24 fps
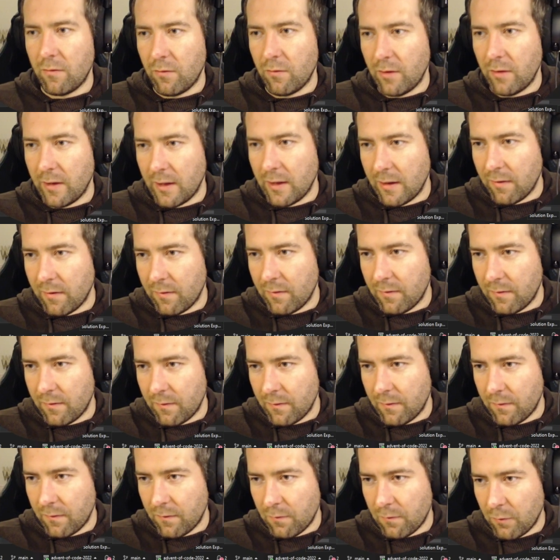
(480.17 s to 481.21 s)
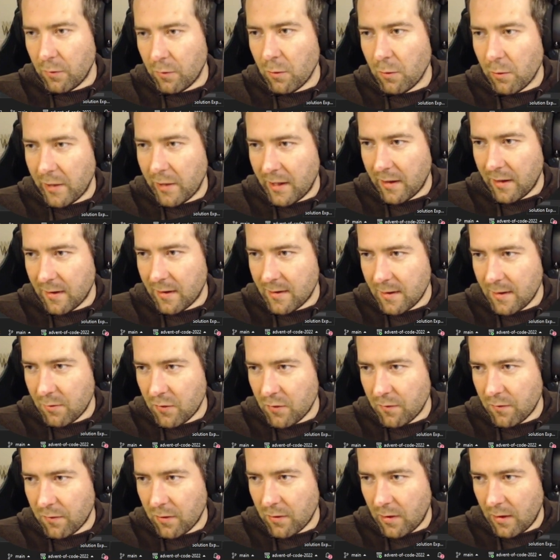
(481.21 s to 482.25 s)
we have, we will make an
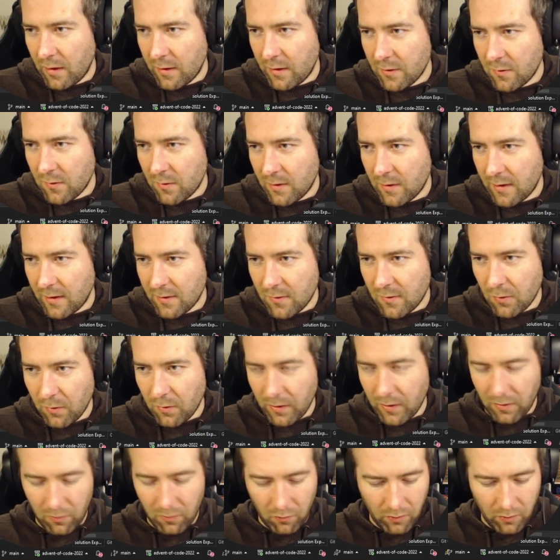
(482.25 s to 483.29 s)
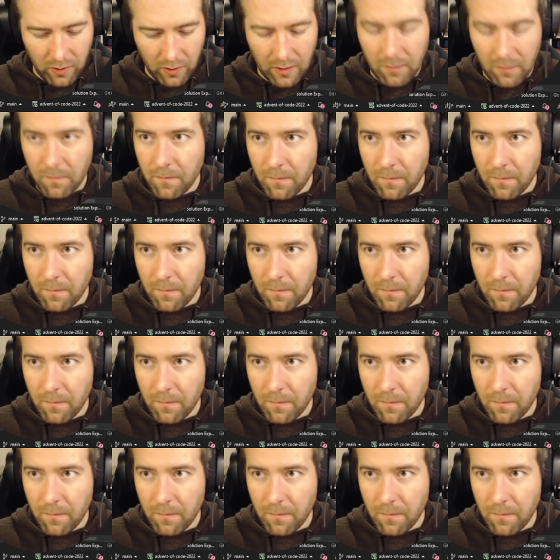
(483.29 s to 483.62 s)
exception for the last one, that's only 3.